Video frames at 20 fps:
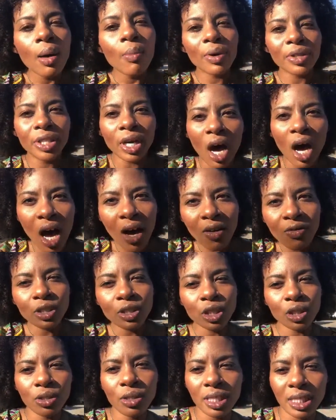but the
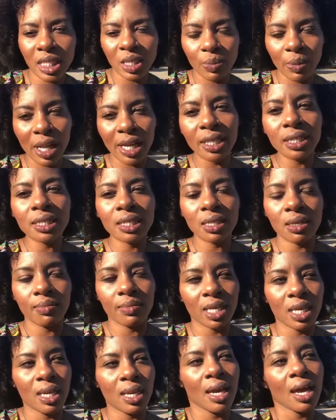officer explains to
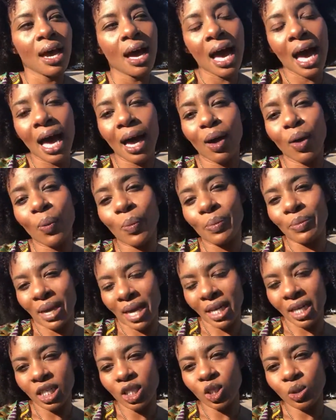me how
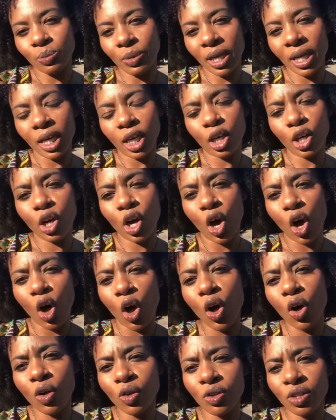management
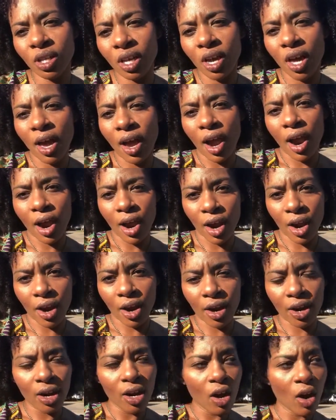called
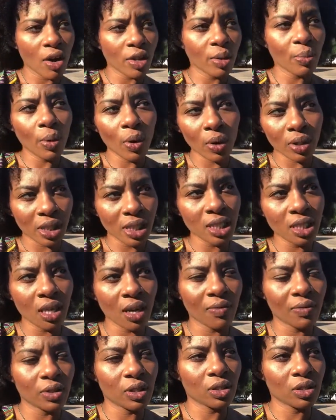her or the police
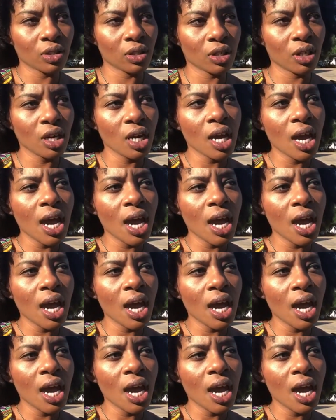officer